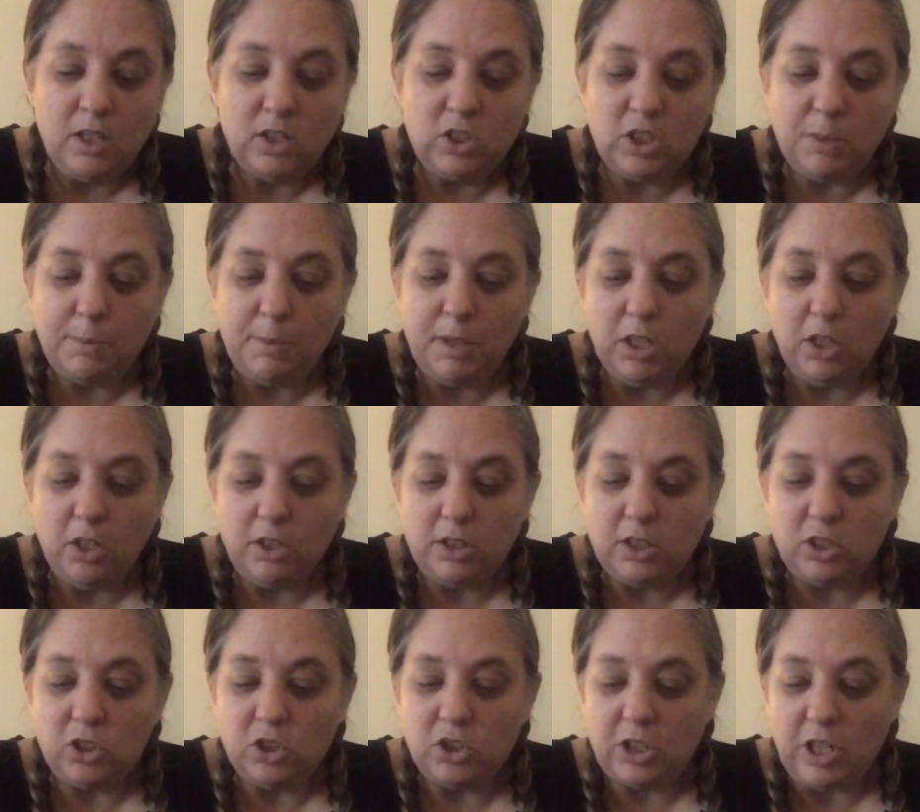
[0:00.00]
Jimmy
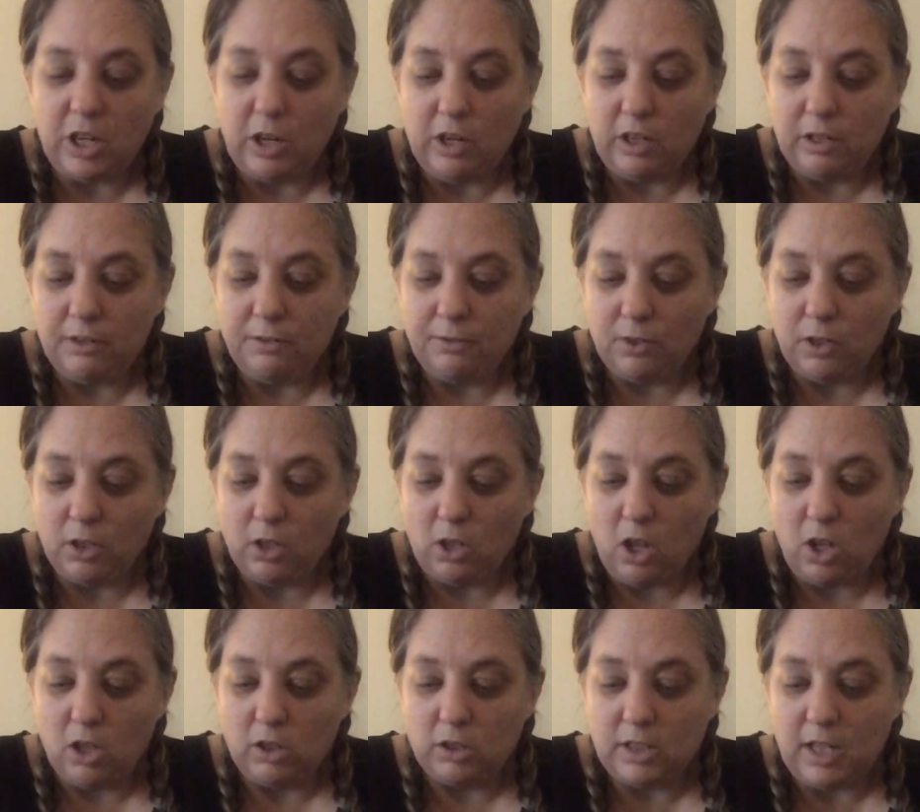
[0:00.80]
looked at Sharon for a
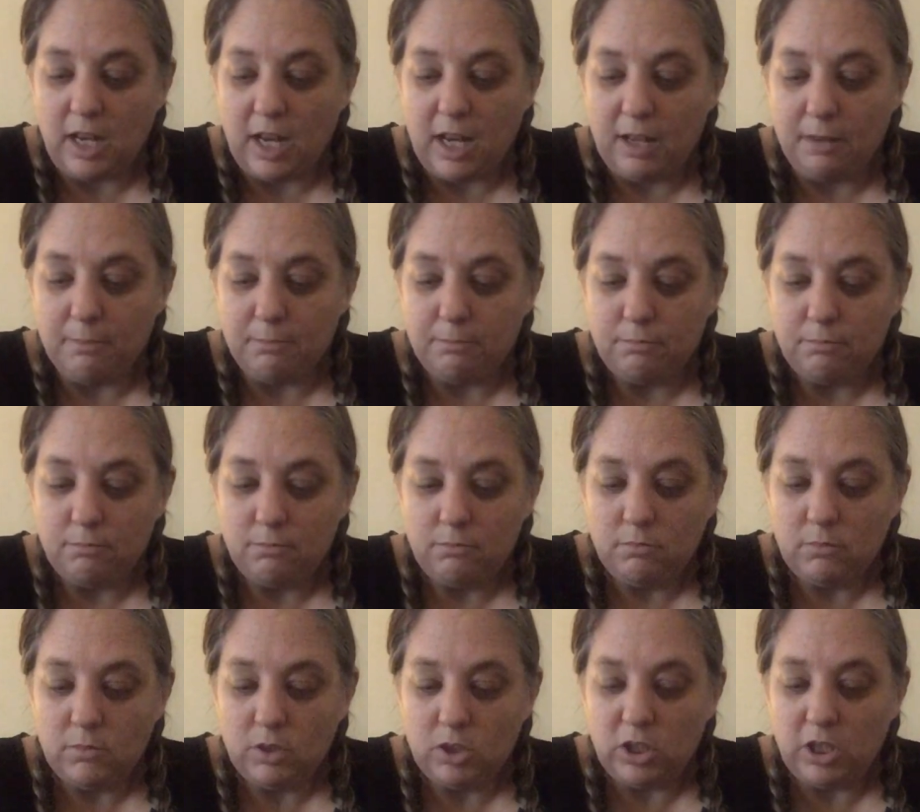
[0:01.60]
long time.
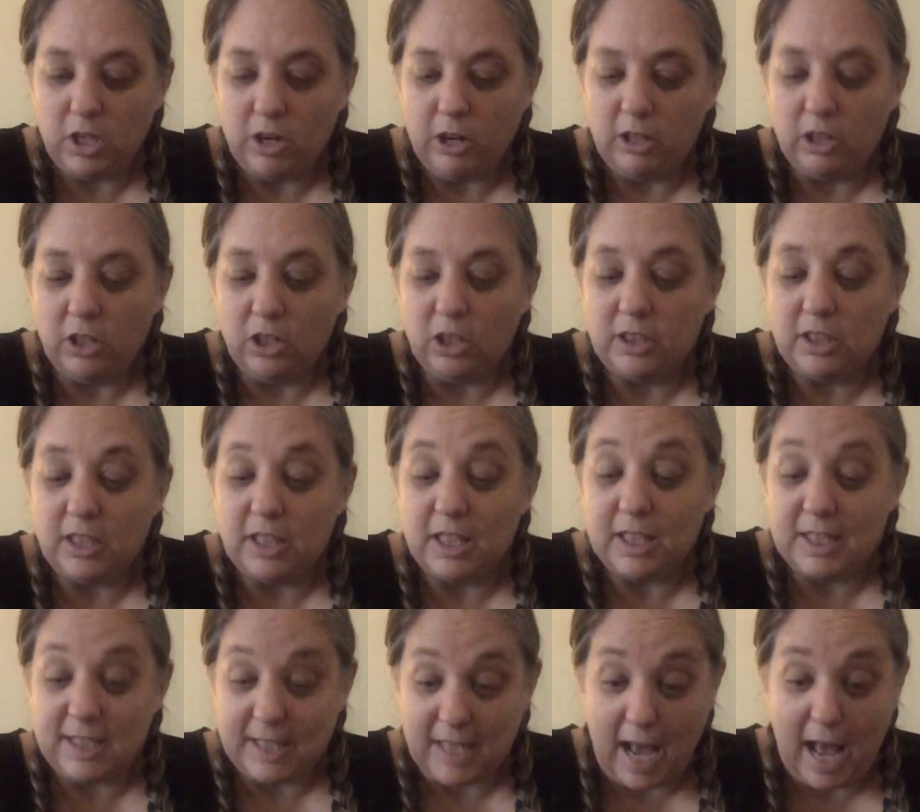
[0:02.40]
Sharon looked
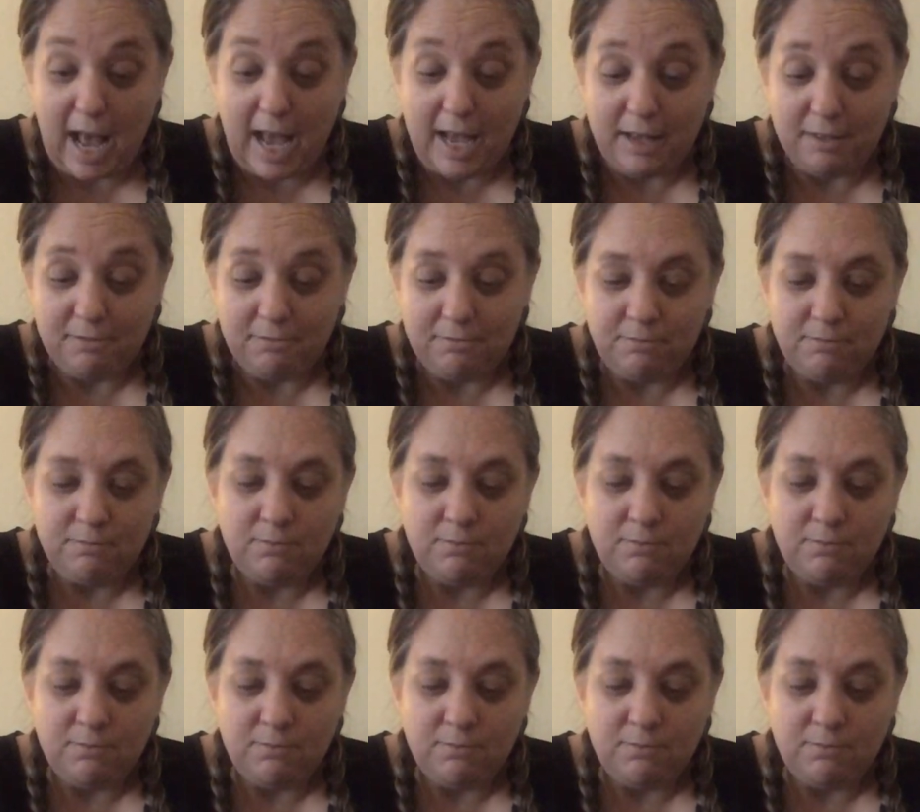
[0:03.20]
at the sky.